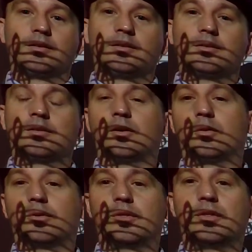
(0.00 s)

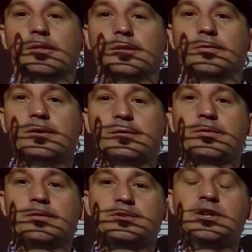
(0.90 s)
So the 5th
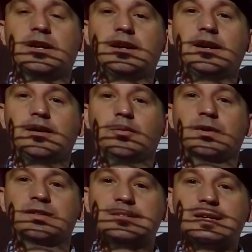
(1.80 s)
of G
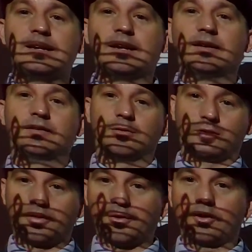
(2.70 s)
was D. So the
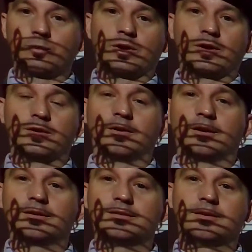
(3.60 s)
third one on your
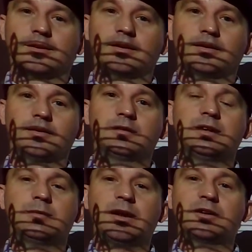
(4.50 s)
list was
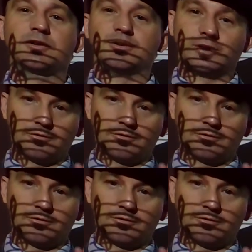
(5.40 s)
D major, and you can